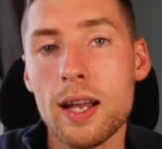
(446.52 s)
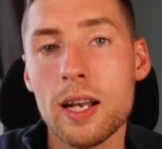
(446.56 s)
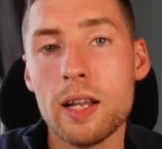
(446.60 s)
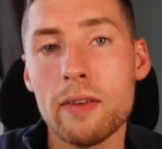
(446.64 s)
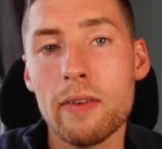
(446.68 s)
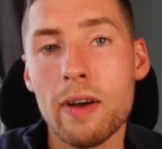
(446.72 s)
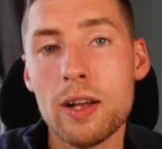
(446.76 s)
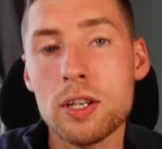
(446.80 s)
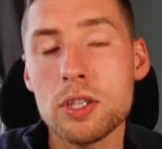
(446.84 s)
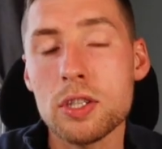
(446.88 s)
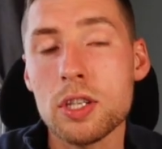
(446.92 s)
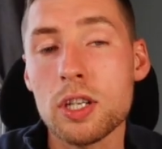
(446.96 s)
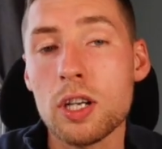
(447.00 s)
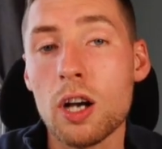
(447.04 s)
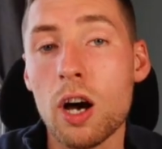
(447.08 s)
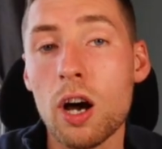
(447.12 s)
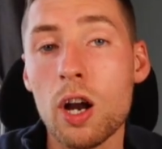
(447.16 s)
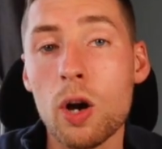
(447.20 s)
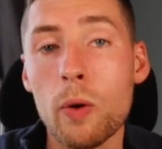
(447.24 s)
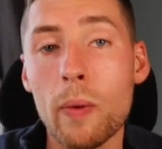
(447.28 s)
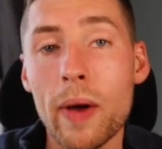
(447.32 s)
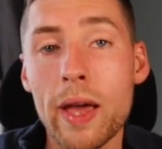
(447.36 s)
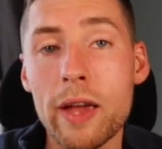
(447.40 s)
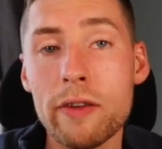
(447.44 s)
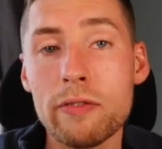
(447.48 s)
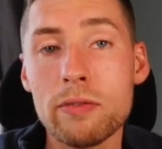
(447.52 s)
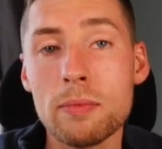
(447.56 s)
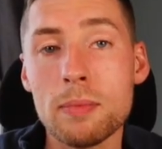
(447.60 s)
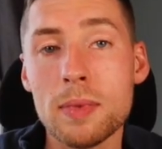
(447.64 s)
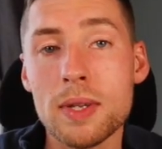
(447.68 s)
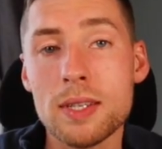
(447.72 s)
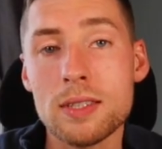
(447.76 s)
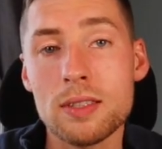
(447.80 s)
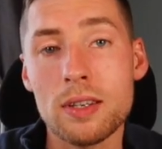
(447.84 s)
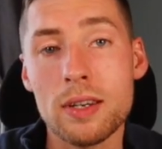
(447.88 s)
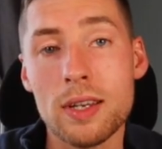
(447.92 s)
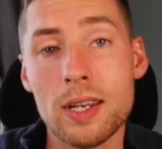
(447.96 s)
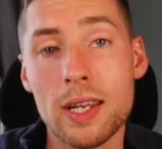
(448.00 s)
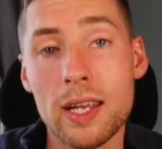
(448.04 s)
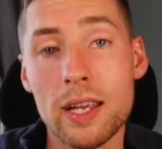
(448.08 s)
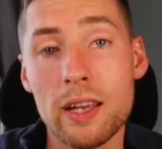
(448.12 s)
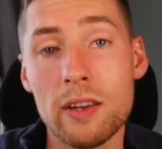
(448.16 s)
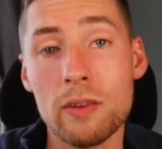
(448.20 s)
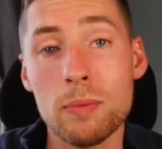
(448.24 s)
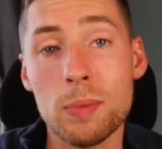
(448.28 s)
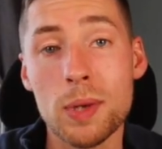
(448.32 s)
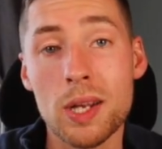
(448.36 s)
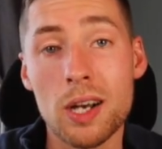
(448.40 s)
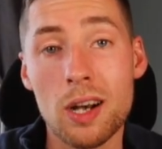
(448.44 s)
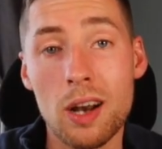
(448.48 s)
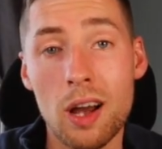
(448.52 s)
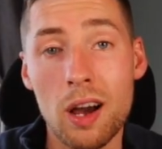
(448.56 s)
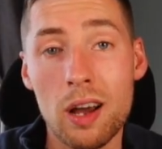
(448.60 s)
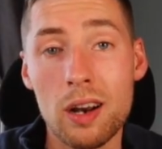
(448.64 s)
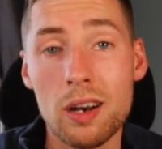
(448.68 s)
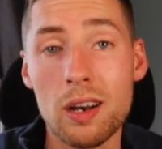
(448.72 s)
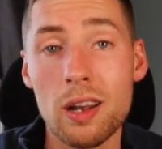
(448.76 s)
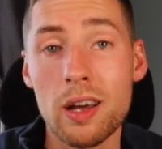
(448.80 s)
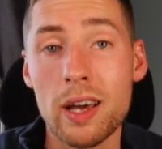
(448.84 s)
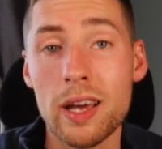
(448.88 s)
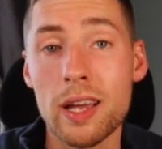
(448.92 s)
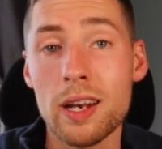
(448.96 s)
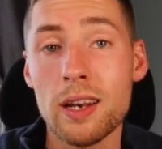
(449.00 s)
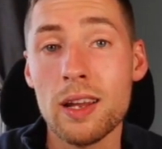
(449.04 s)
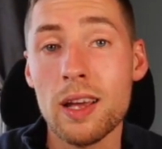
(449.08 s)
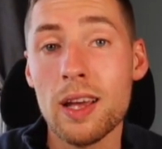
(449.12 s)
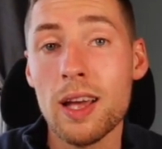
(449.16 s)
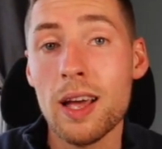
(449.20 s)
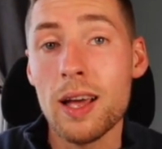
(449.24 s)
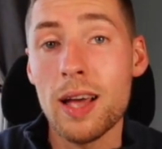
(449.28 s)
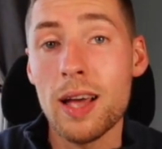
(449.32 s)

and they've actually gone away from this idea of being an online